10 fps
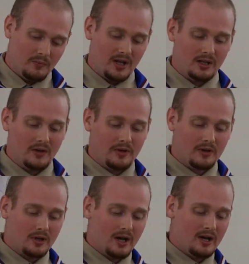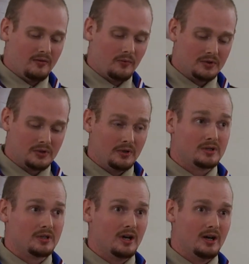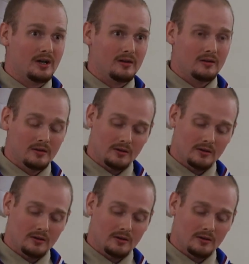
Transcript: By living your life with duty to God,